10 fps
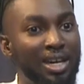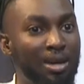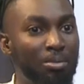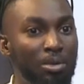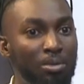
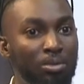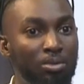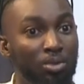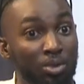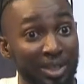time.
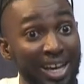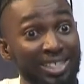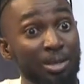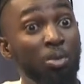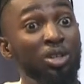Because
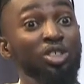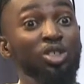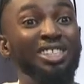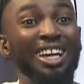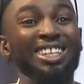That's the money.
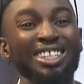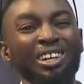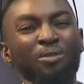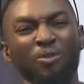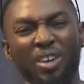It's,
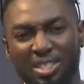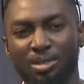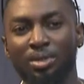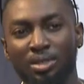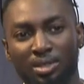an
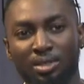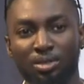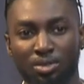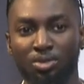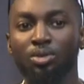investment.
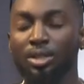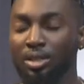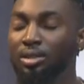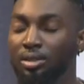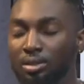Yeah. You know, at
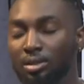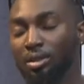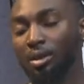the end of the day.